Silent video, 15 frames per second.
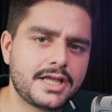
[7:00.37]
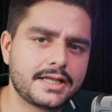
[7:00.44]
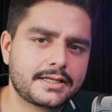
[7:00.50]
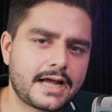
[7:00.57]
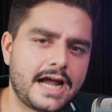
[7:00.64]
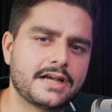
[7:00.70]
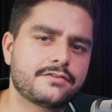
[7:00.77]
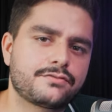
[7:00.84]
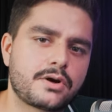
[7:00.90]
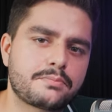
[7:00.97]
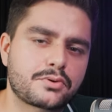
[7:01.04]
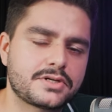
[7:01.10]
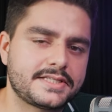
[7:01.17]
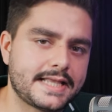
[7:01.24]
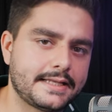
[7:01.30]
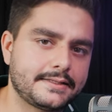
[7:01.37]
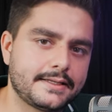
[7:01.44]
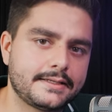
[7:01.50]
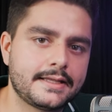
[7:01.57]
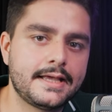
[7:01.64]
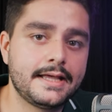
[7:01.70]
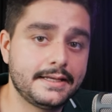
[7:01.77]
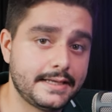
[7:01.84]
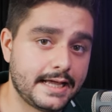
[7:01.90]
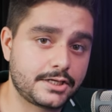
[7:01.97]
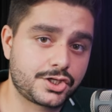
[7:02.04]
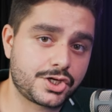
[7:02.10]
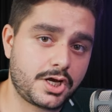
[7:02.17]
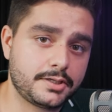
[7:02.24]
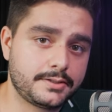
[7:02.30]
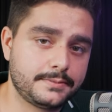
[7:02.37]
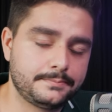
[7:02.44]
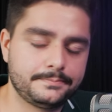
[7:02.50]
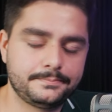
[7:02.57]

that kind of represented that shot.